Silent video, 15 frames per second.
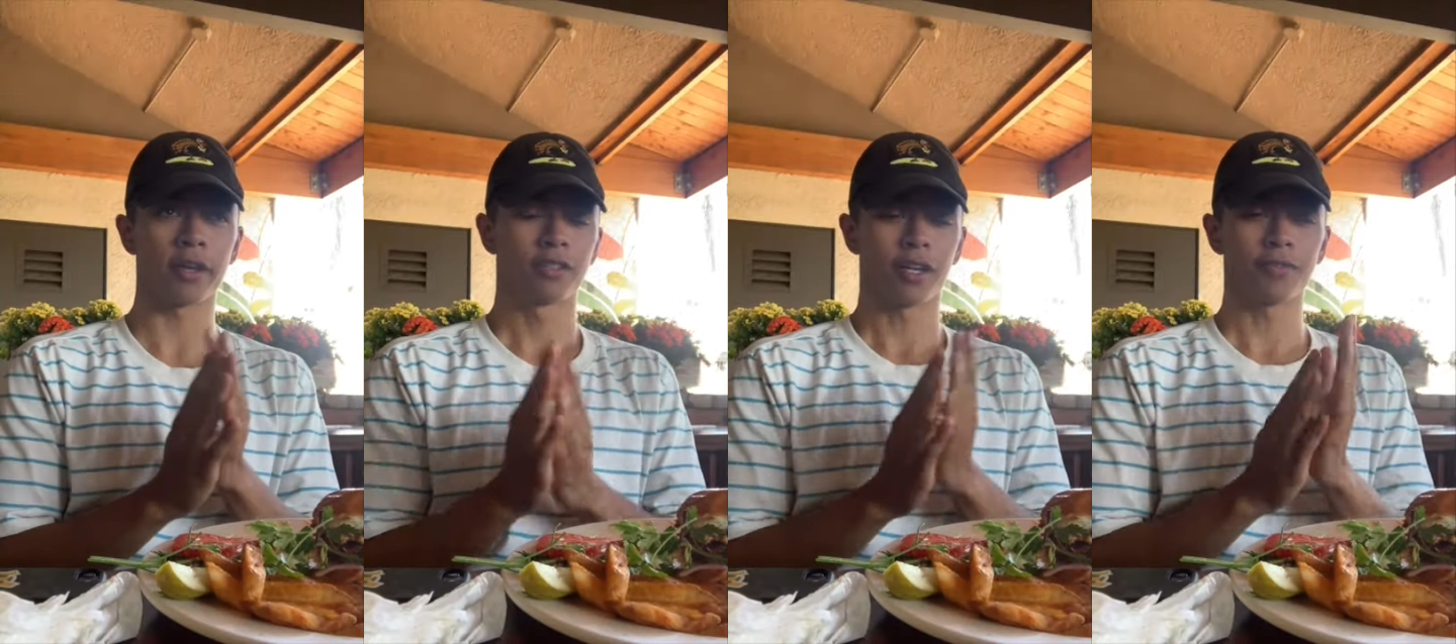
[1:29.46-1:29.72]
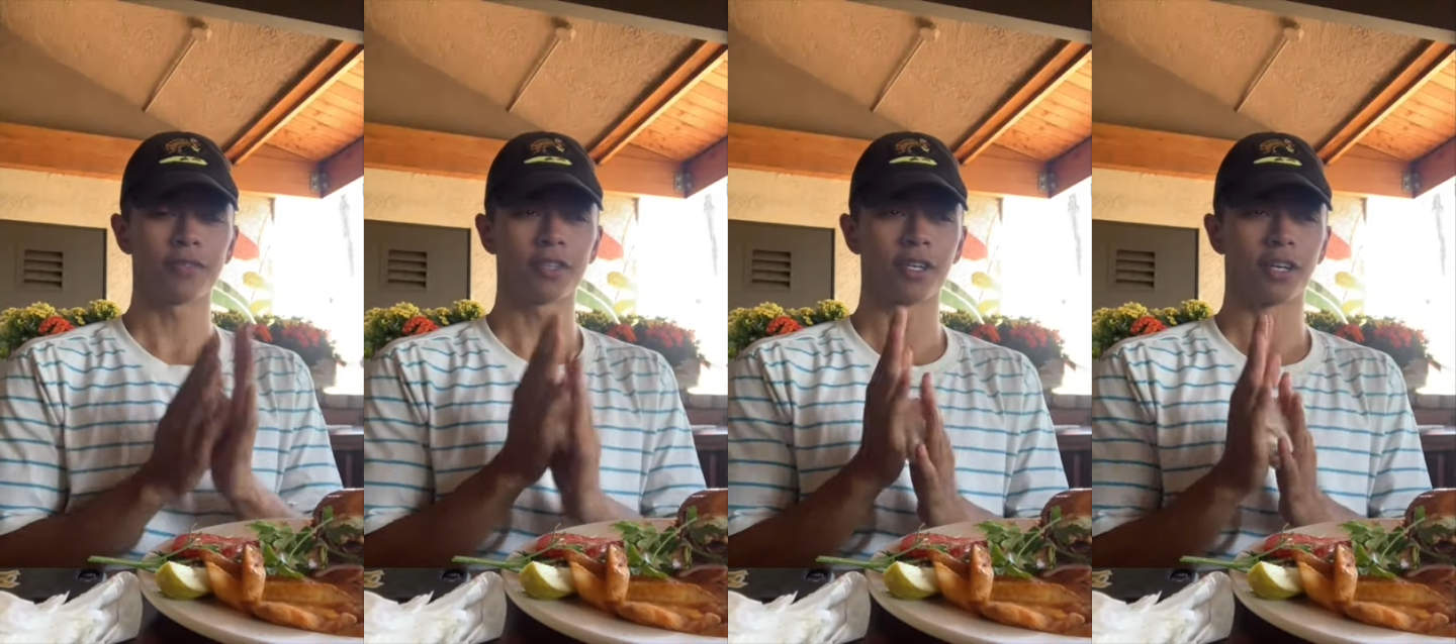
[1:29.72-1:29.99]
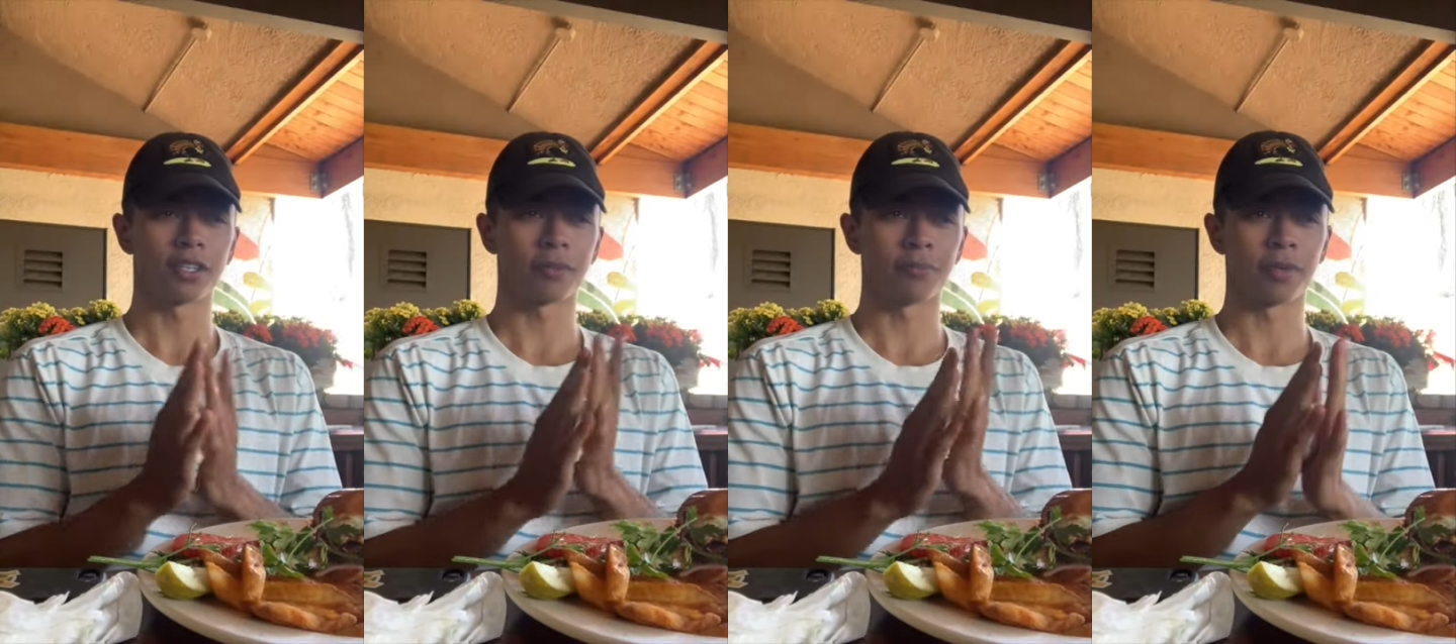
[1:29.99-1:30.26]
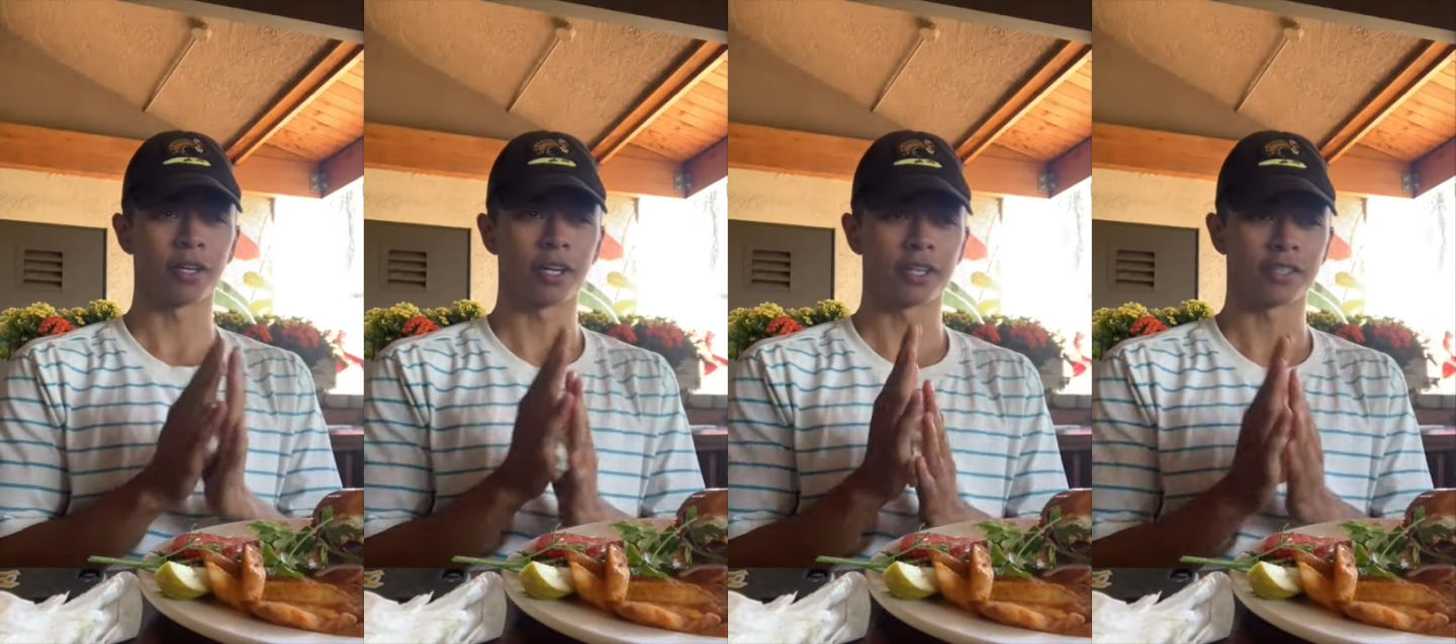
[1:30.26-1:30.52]
Definitely not the
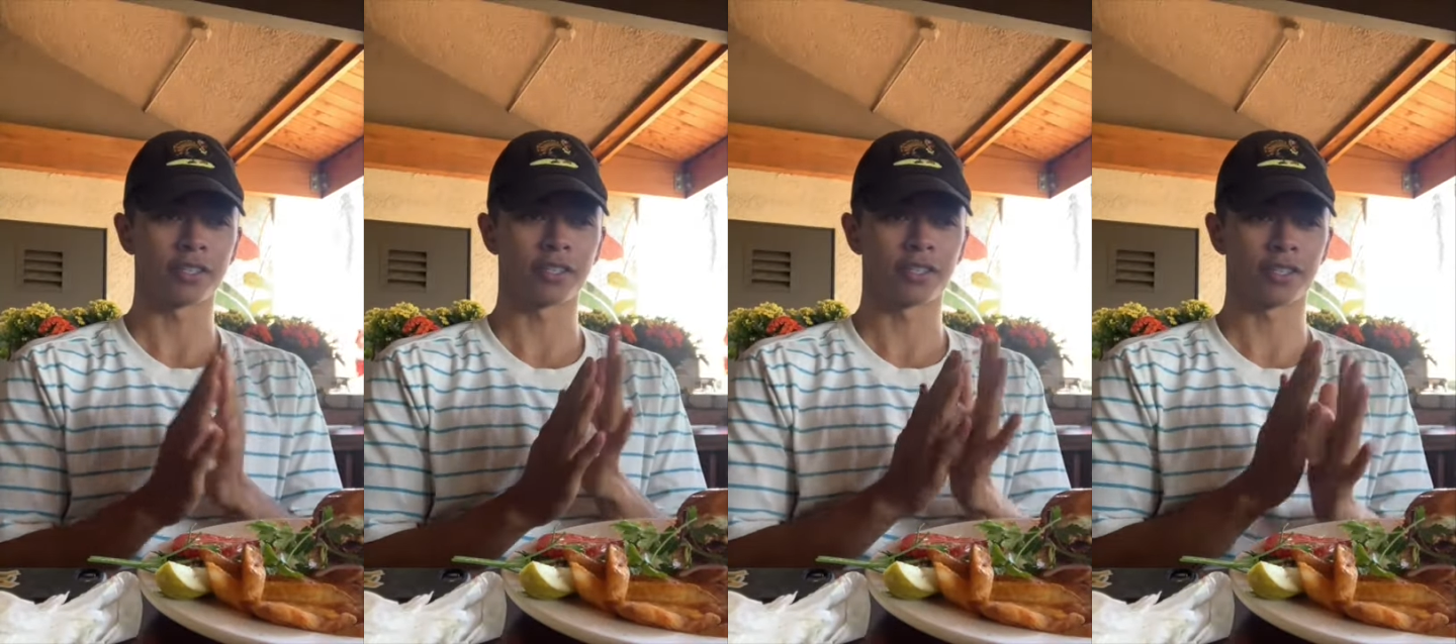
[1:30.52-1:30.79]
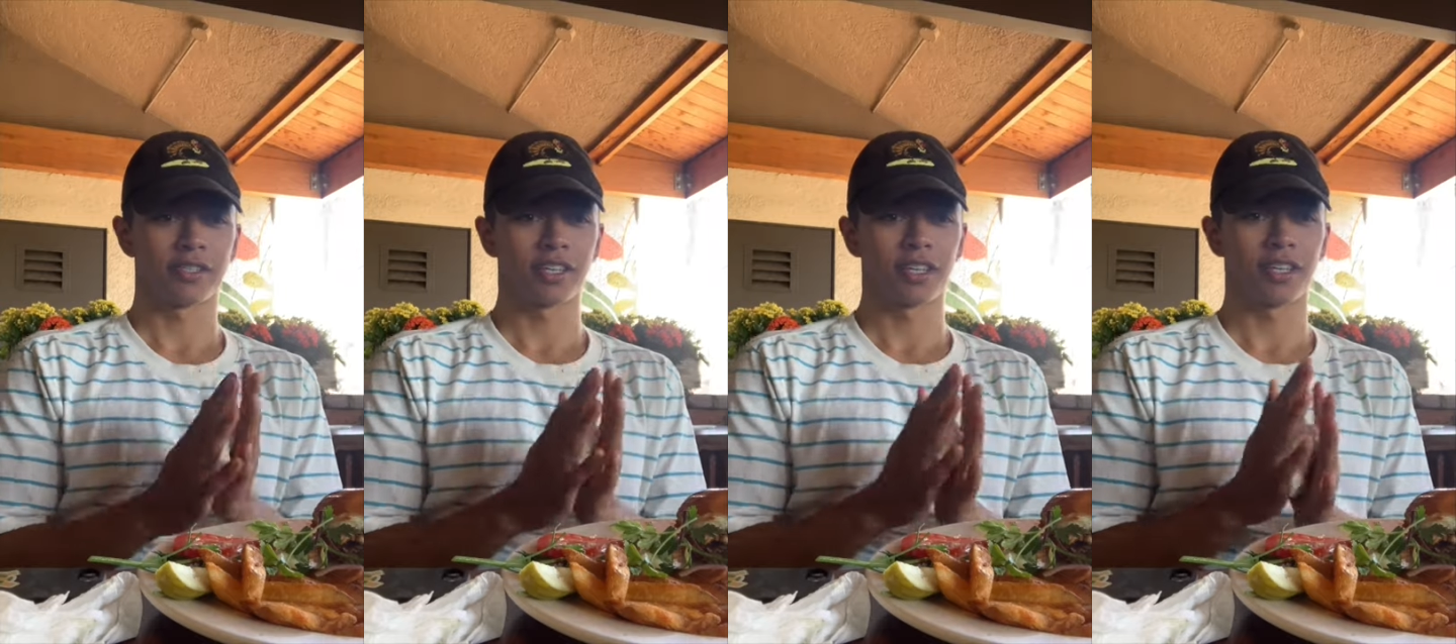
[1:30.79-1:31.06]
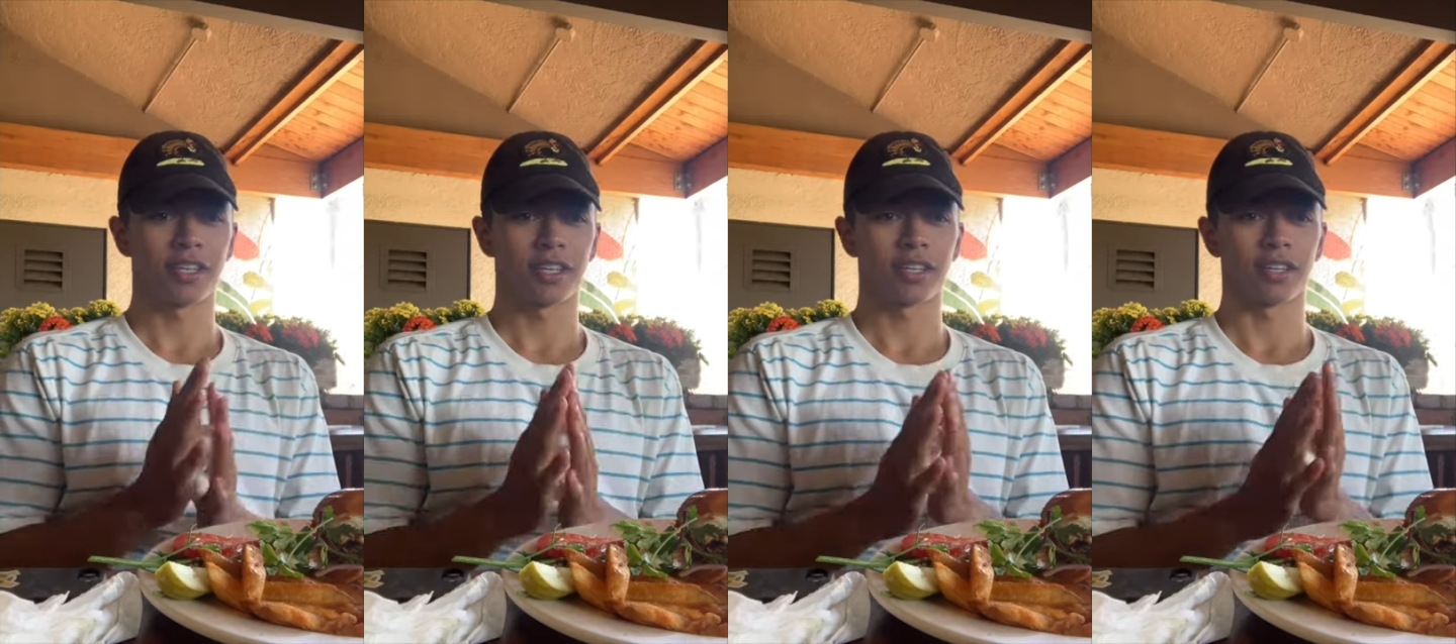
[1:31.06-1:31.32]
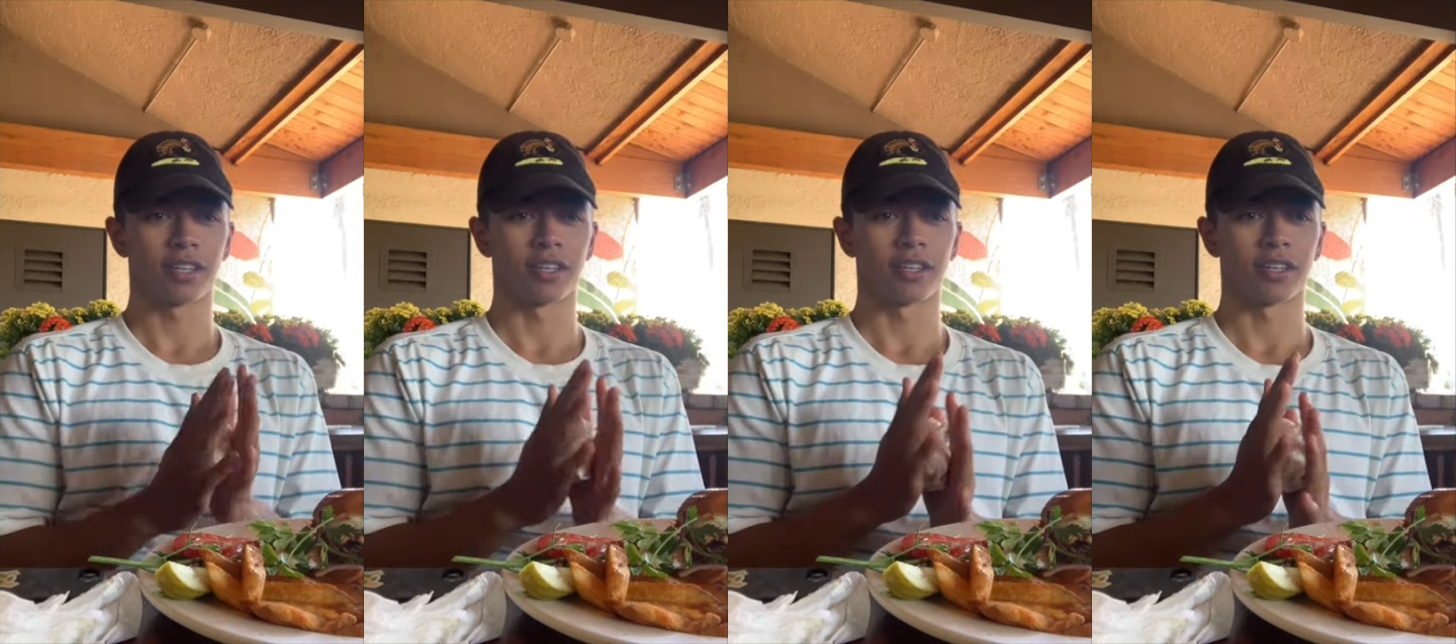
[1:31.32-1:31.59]
best. I'd say like
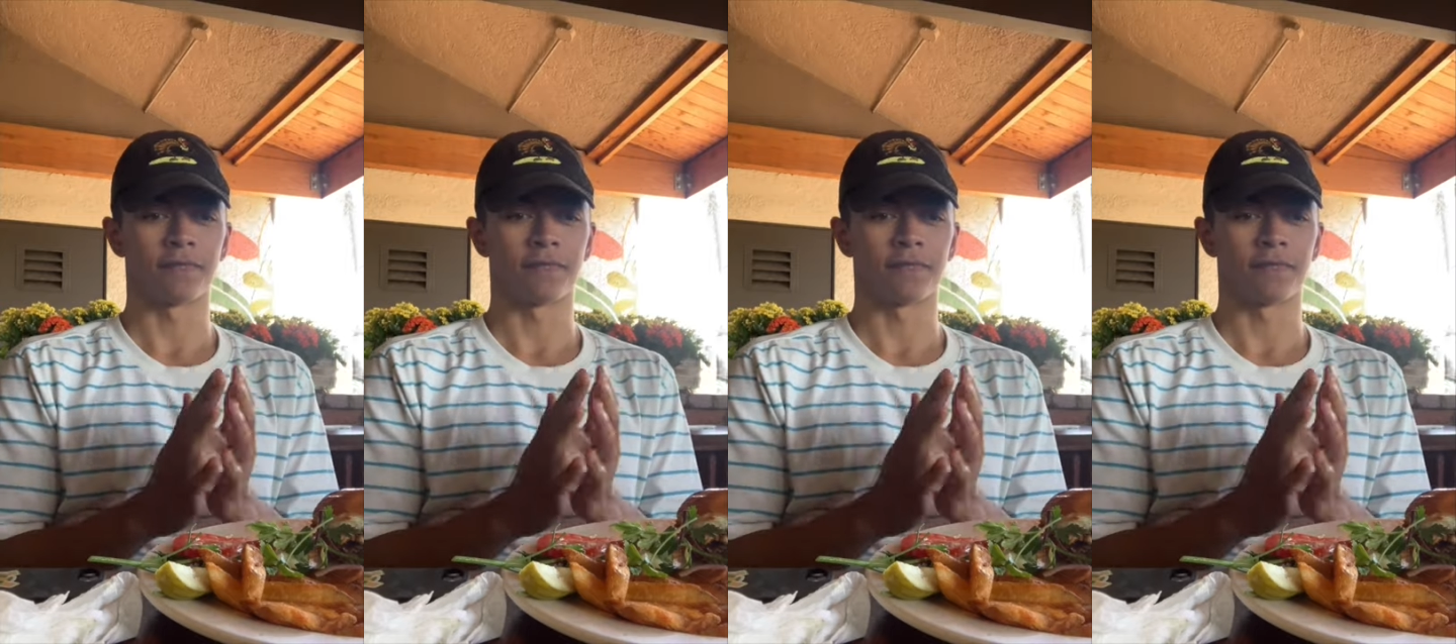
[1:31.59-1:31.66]
a